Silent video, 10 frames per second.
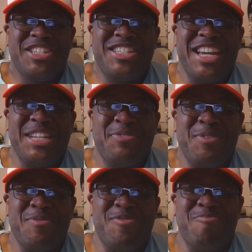Shades
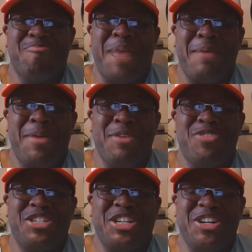from Batman
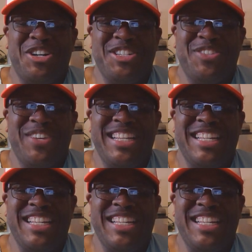Returns when he